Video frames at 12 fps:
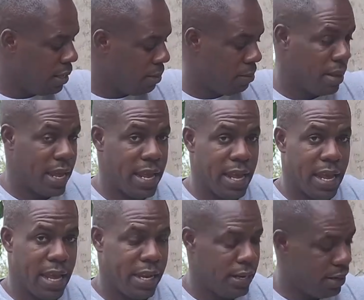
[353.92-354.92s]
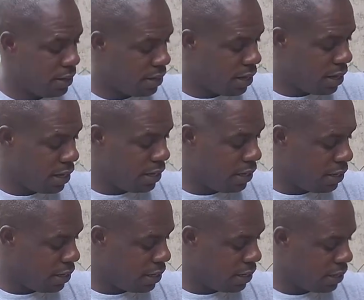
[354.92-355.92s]
my hand
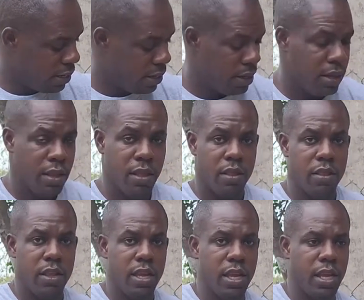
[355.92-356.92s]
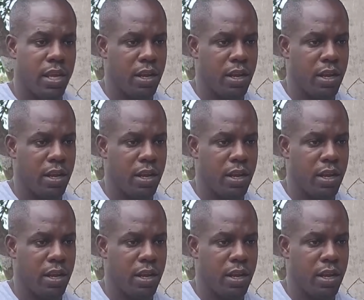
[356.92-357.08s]
under the